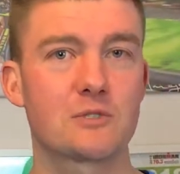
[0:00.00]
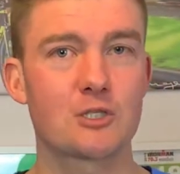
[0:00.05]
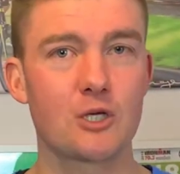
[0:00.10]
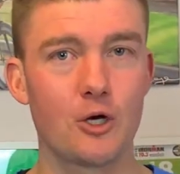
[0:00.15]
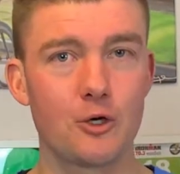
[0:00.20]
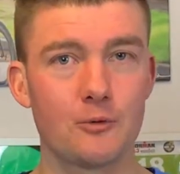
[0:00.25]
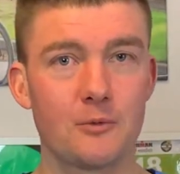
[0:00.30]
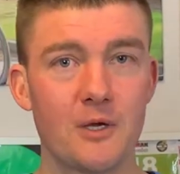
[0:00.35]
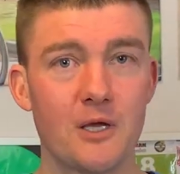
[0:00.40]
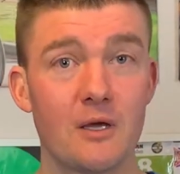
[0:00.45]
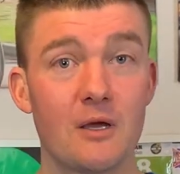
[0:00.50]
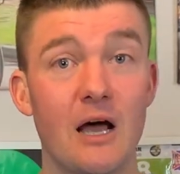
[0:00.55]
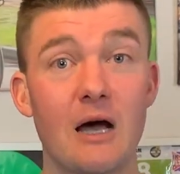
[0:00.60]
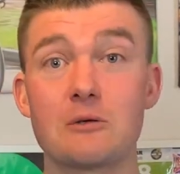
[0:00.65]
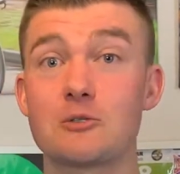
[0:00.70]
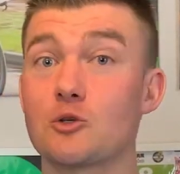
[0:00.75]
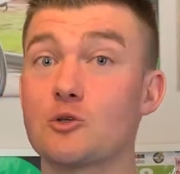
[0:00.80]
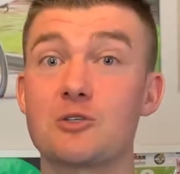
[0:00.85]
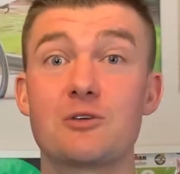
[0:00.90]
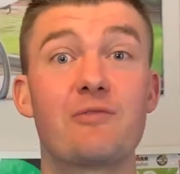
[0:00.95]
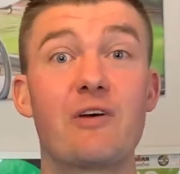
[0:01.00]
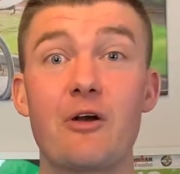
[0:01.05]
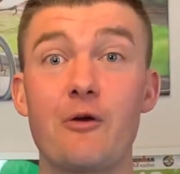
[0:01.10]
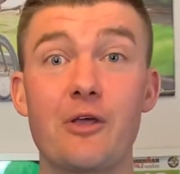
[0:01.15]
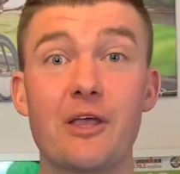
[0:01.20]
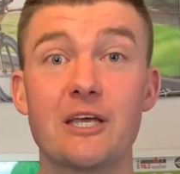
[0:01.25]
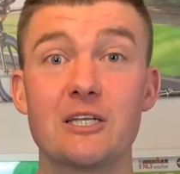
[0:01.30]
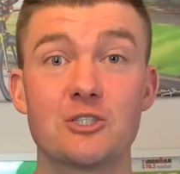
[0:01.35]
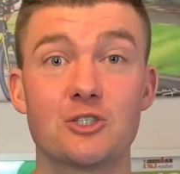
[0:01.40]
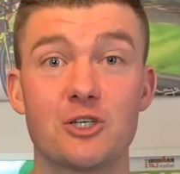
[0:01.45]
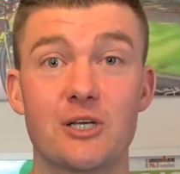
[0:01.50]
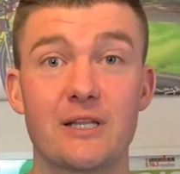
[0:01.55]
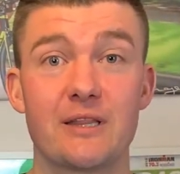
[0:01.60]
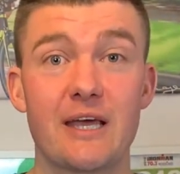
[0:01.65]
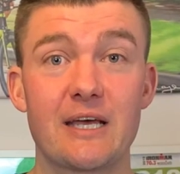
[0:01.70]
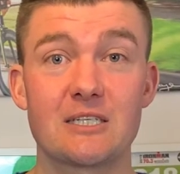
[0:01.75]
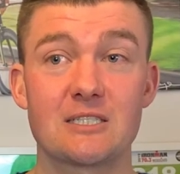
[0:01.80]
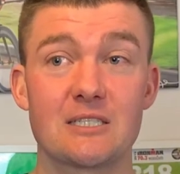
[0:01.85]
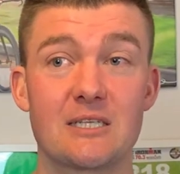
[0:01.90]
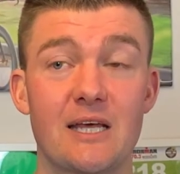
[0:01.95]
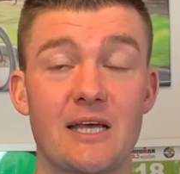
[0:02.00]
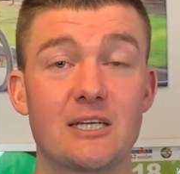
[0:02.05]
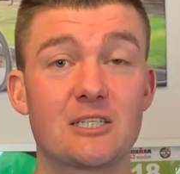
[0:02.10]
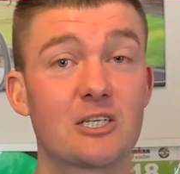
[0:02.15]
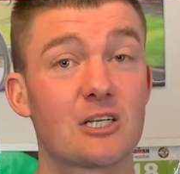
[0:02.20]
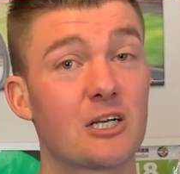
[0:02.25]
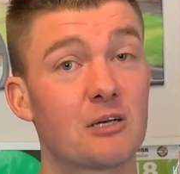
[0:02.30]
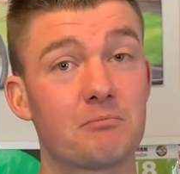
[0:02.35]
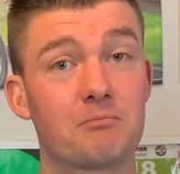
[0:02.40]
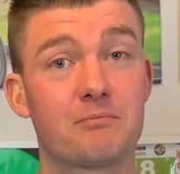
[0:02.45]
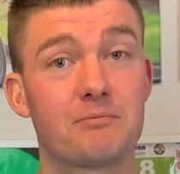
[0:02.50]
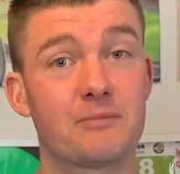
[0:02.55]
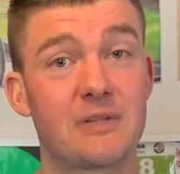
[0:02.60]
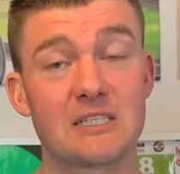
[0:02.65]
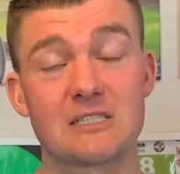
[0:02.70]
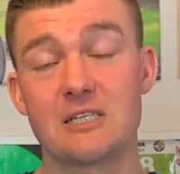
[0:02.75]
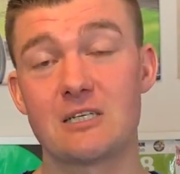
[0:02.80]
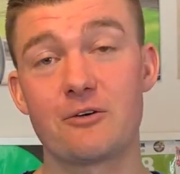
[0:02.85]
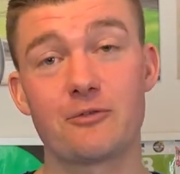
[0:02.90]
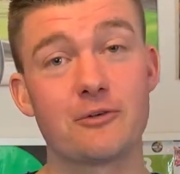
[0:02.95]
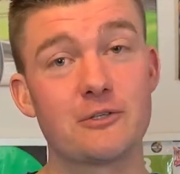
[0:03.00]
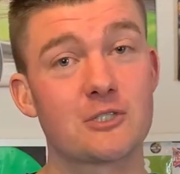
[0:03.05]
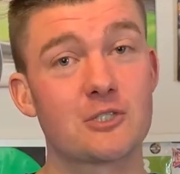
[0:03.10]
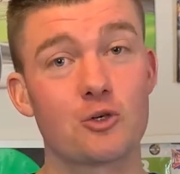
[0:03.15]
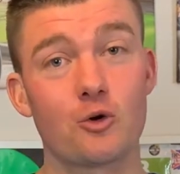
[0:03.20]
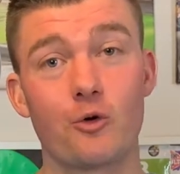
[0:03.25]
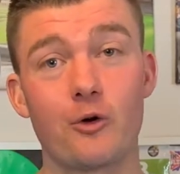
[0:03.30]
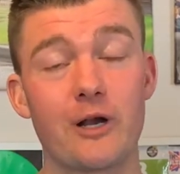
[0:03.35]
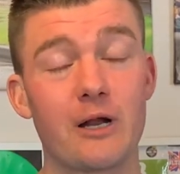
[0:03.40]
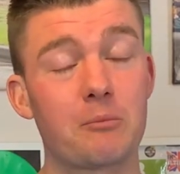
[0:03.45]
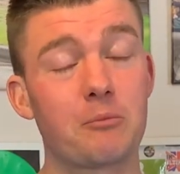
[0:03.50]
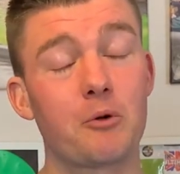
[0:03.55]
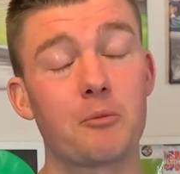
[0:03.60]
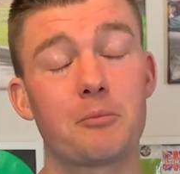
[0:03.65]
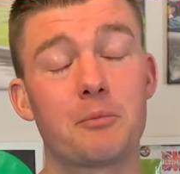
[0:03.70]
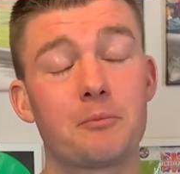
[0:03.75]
So I was also very injured at that stage, and that's a different story, and I